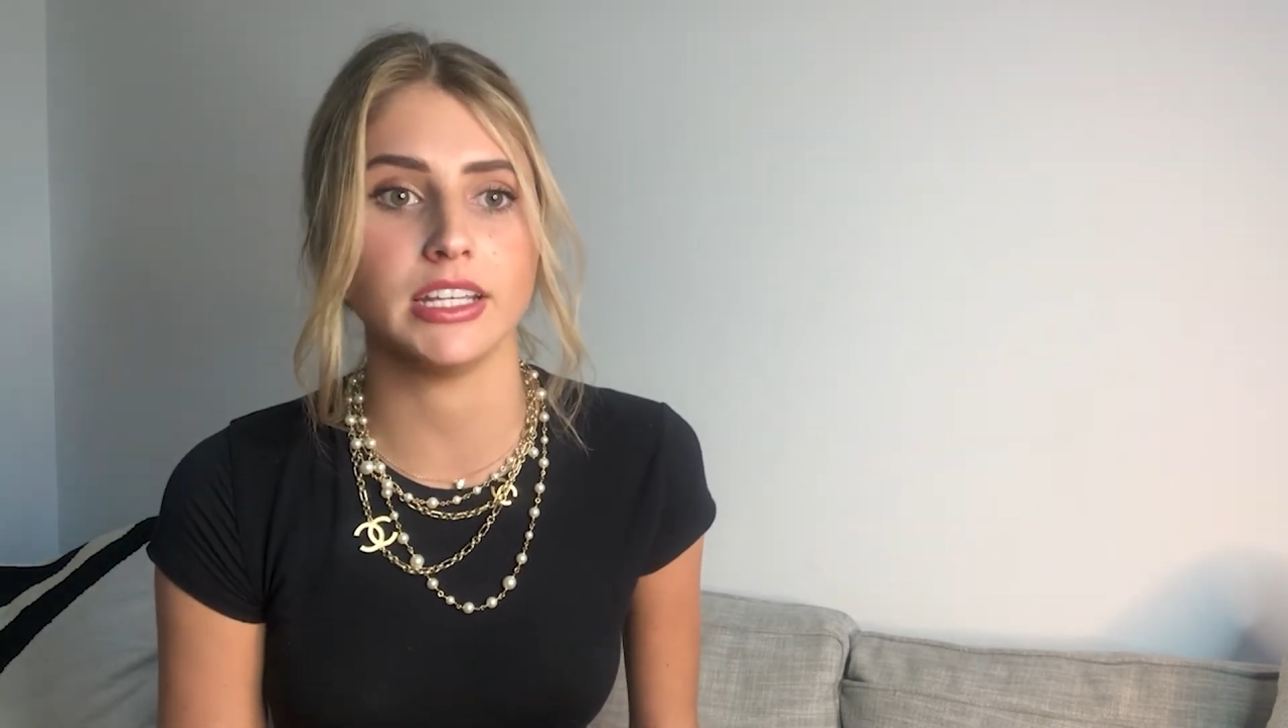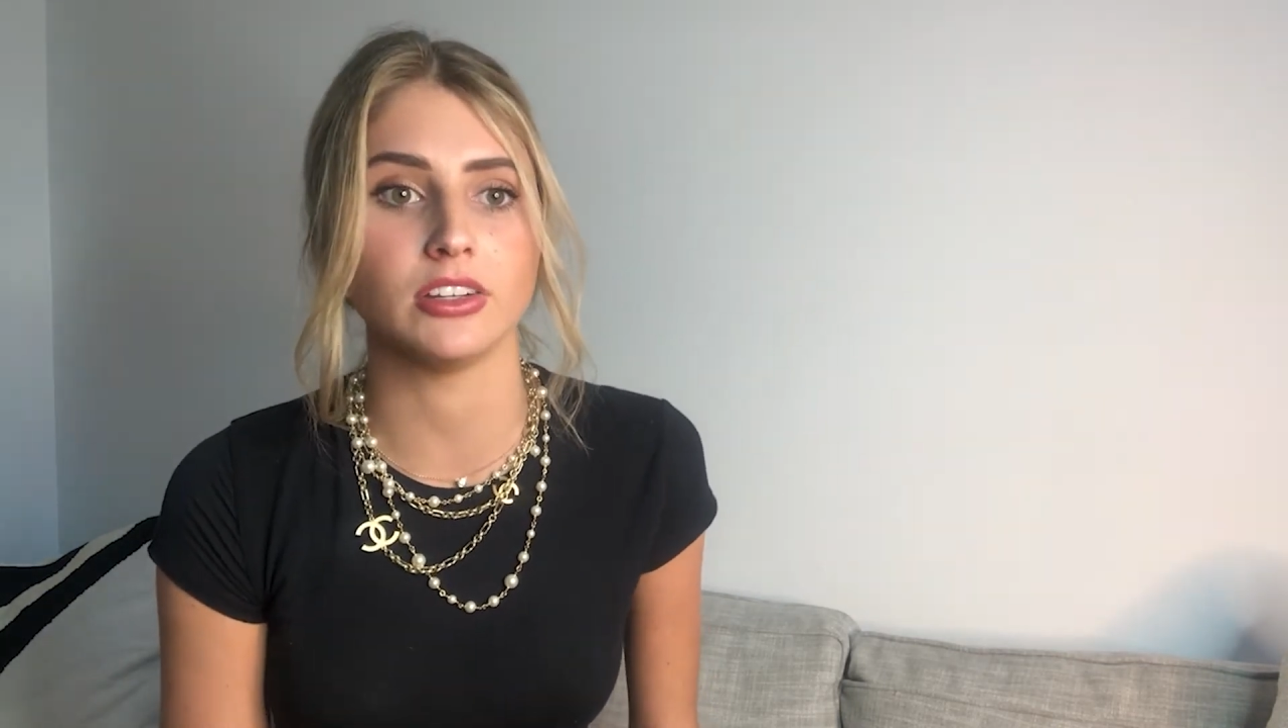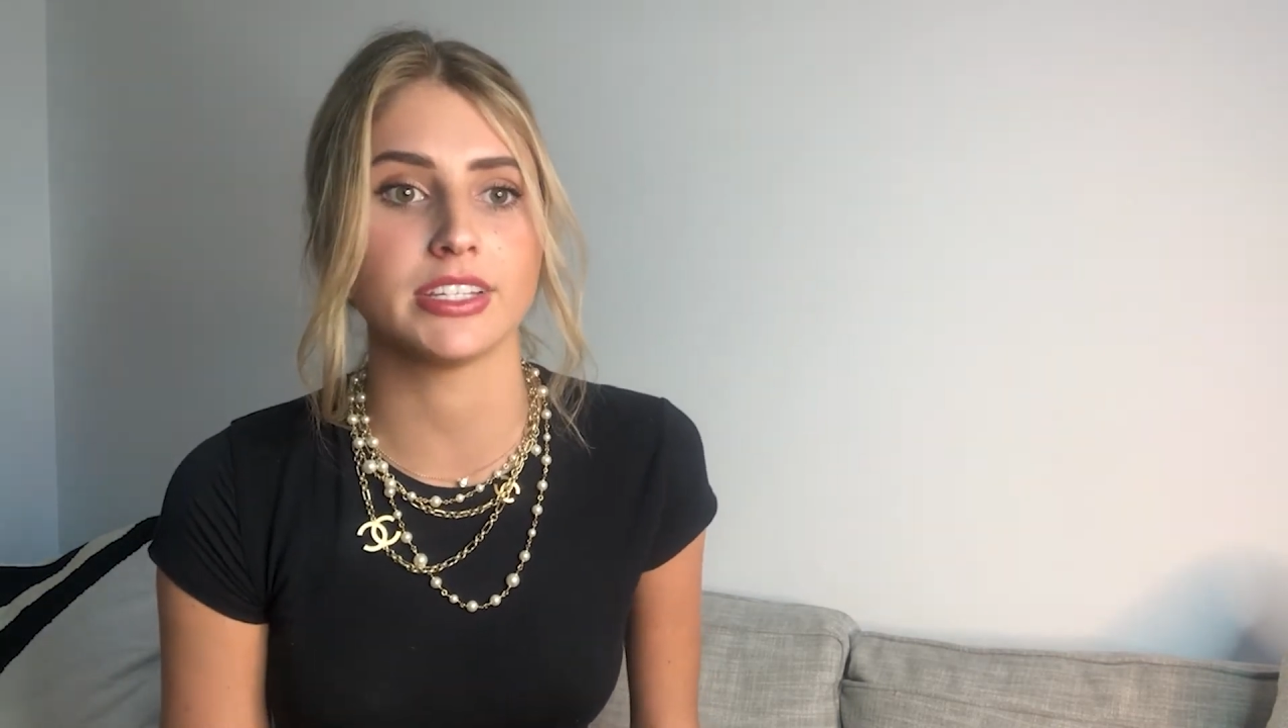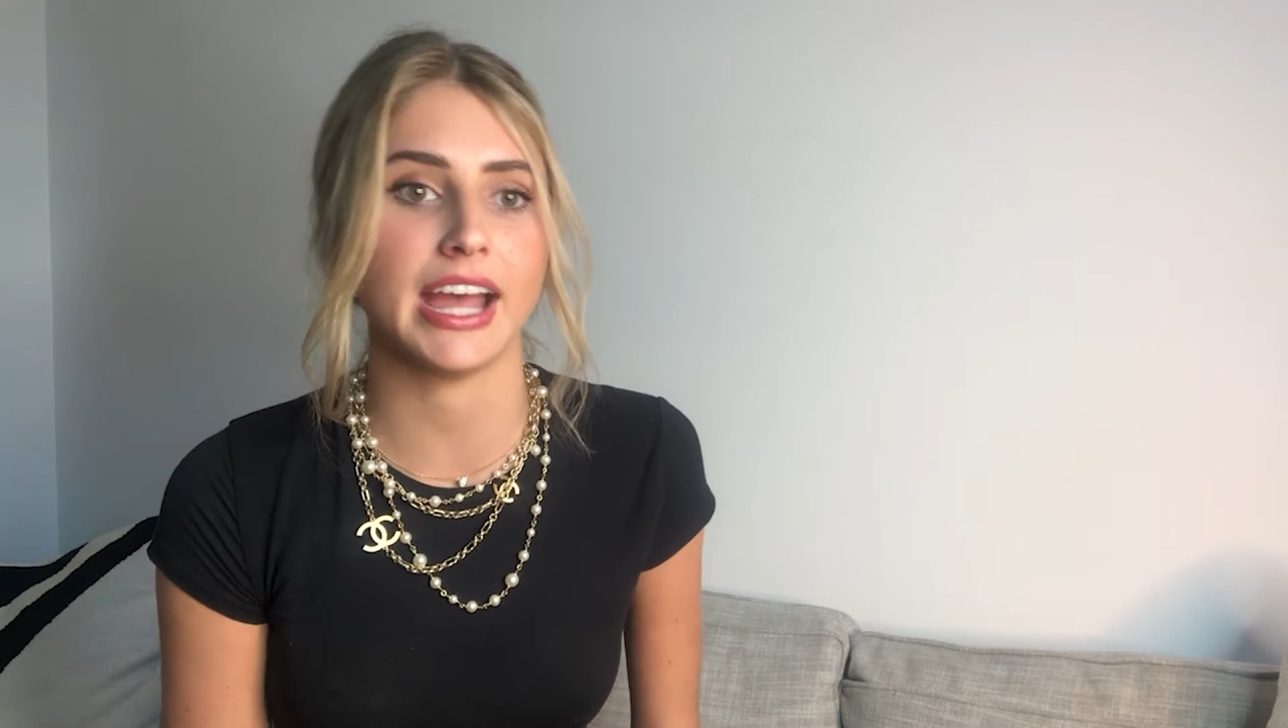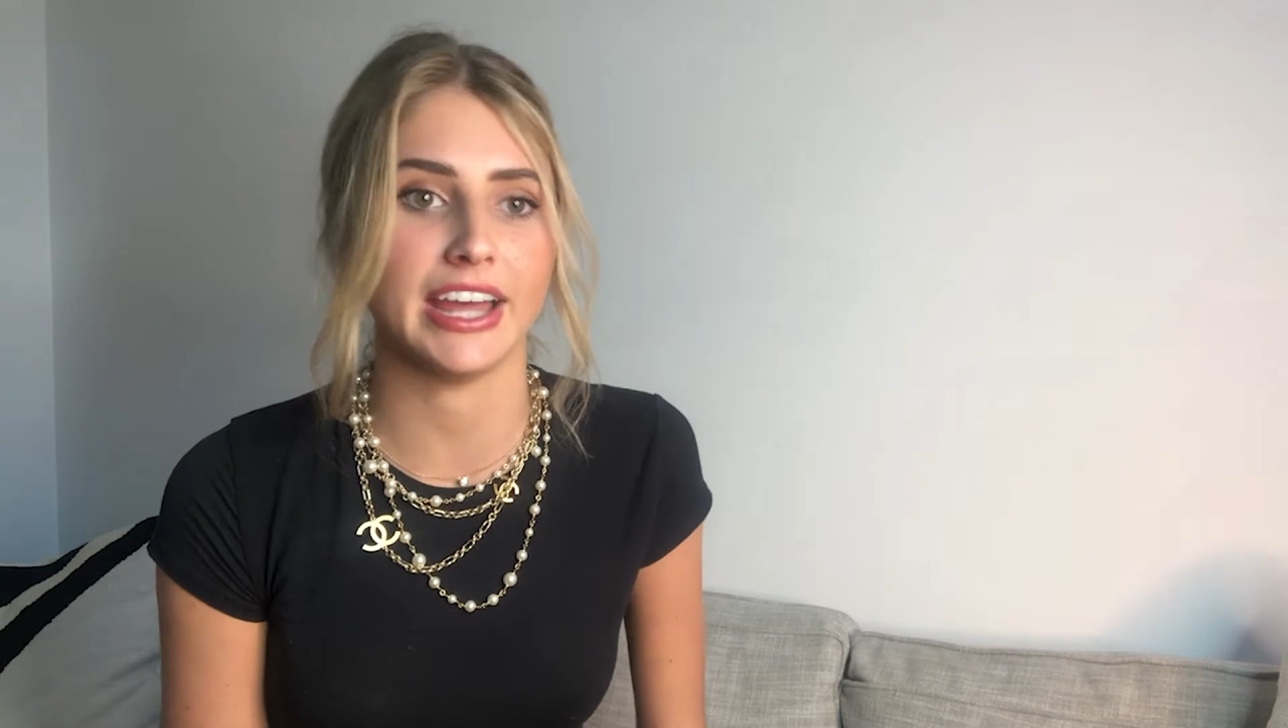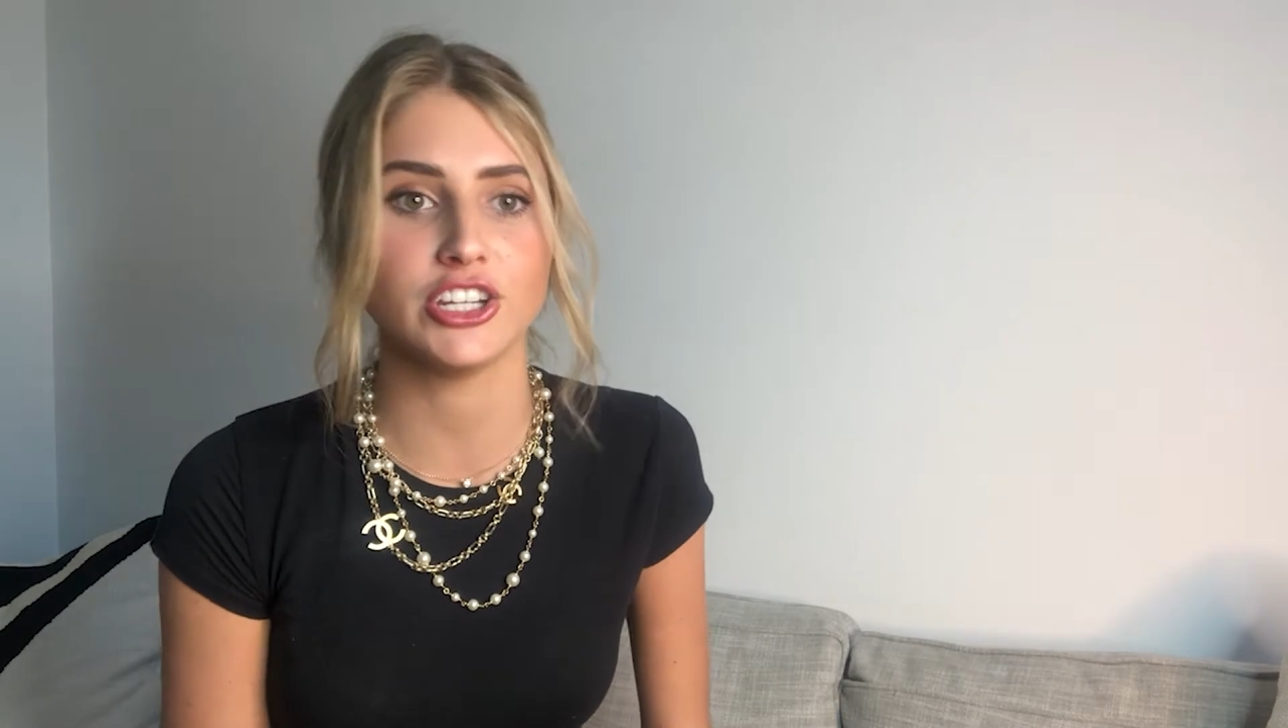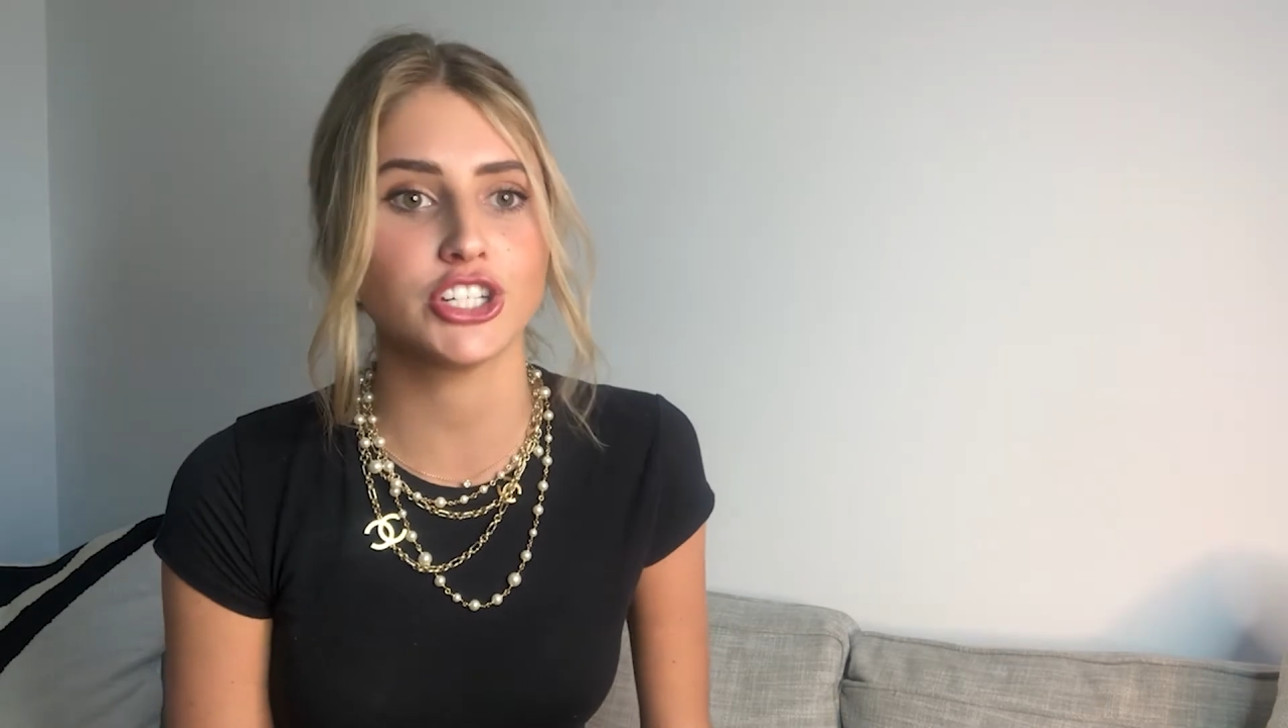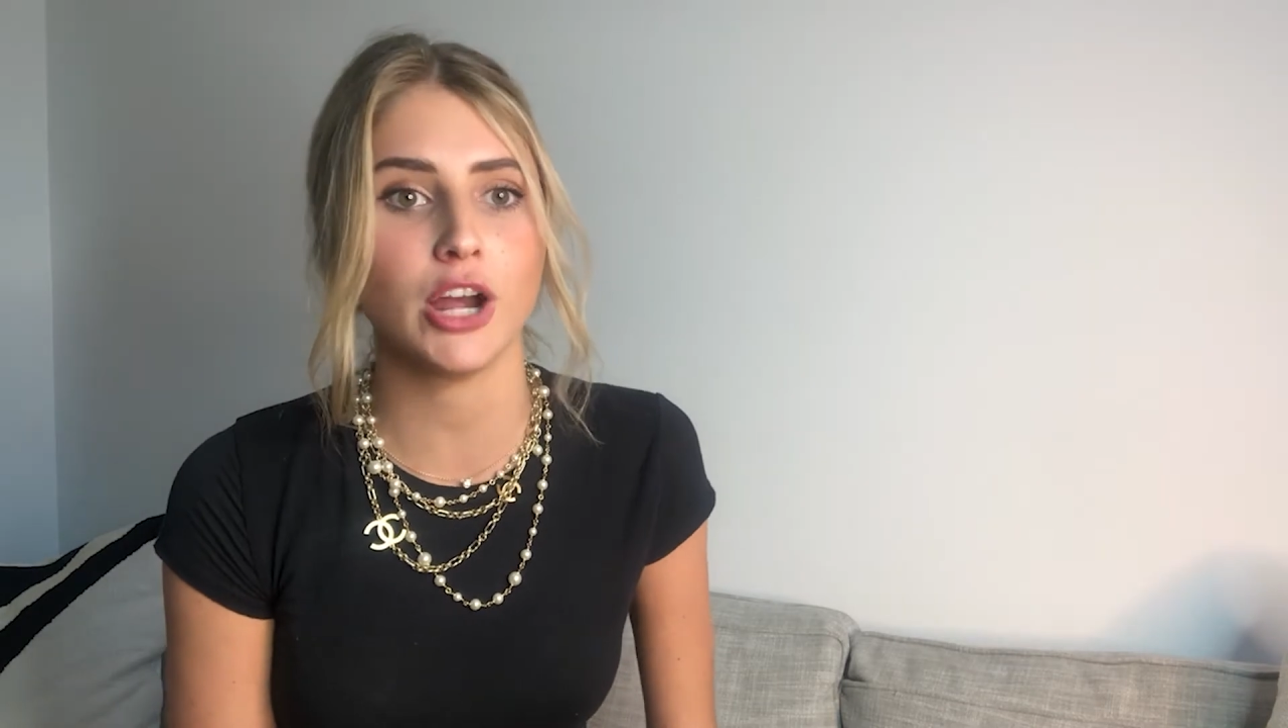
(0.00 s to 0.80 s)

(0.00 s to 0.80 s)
the Eagles had